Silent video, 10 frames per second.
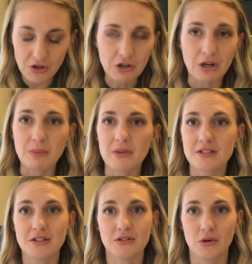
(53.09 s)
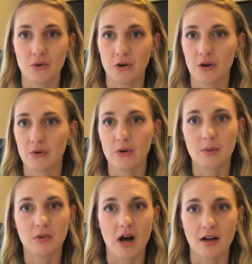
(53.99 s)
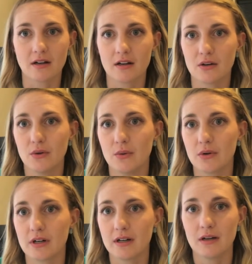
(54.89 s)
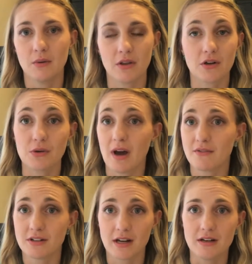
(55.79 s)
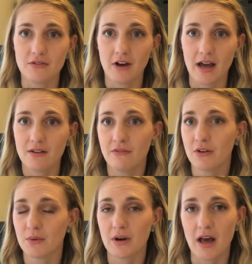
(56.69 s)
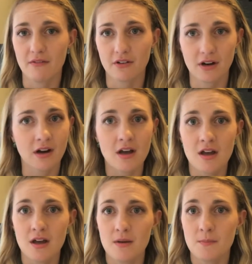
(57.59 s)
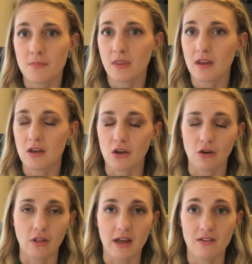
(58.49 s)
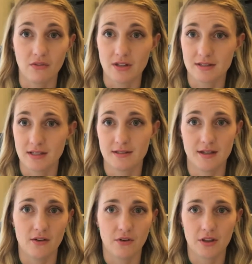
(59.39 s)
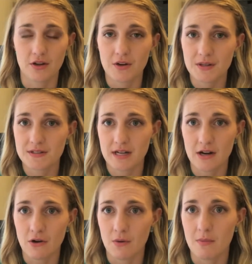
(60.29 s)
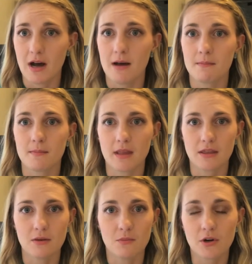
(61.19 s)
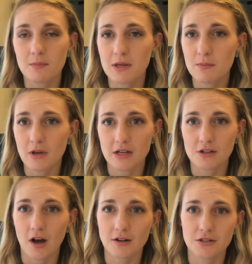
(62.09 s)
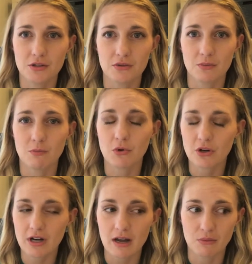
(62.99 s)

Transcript: you're a business owner or a blogger, or whether you have a 9-to-5 or whatever your life consists of, whether you're a stay-at-home mom, like the more people I talk to, the more I